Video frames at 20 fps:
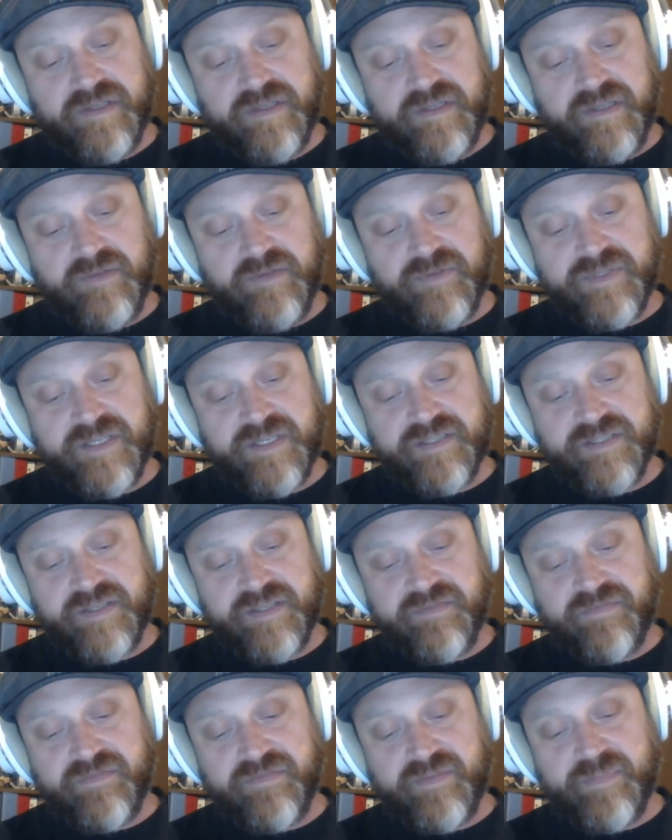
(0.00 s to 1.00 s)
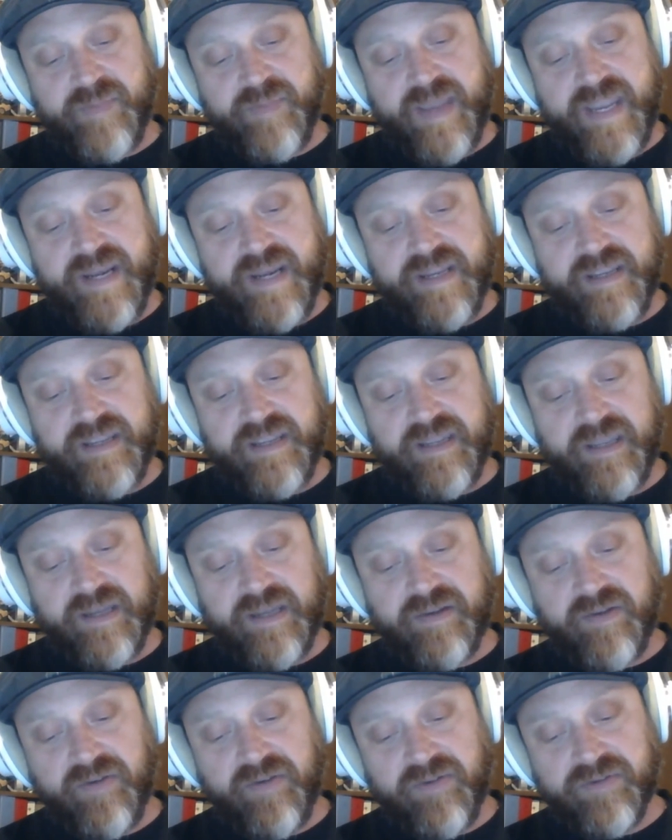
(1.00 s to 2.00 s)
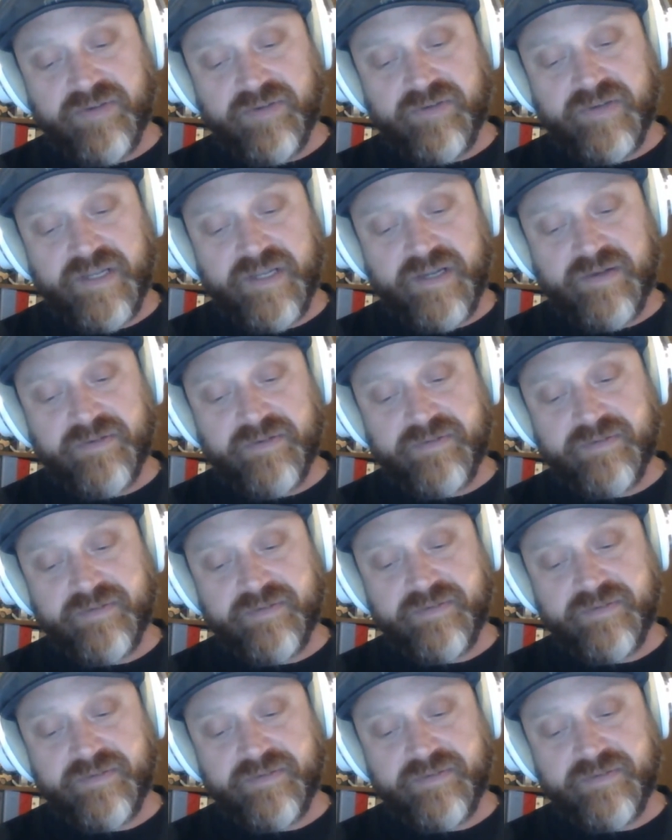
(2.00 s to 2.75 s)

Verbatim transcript: It was as if the painting had called her down.